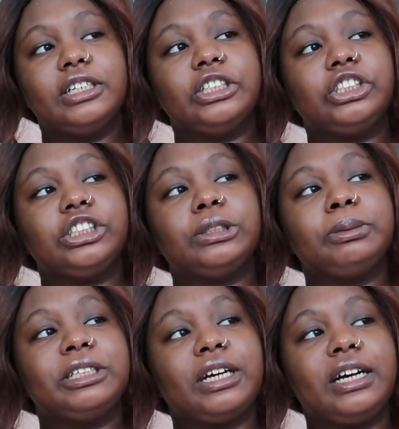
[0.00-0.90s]
It's just
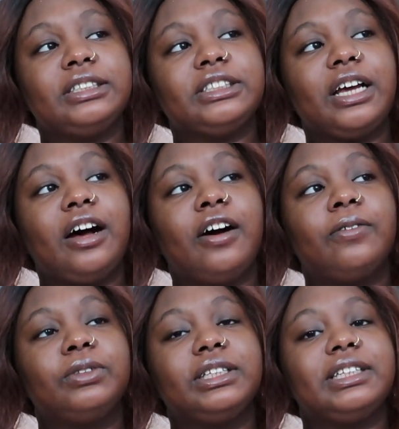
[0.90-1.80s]
because
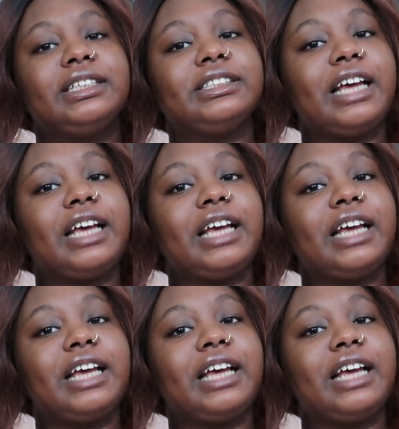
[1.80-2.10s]
of the things